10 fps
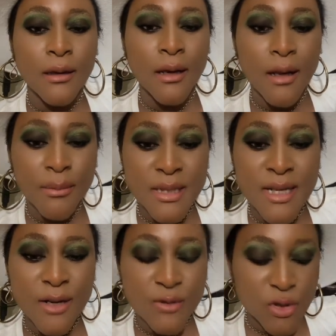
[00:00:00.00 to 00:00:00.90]
Let me
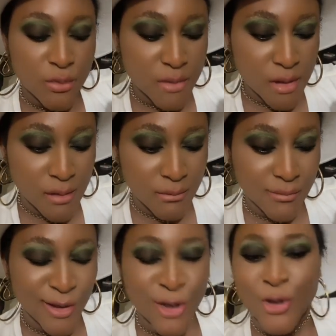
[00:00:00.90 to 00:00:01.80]
tell you something.
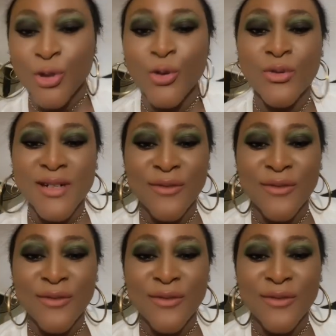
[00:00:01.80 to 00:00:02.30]
You don't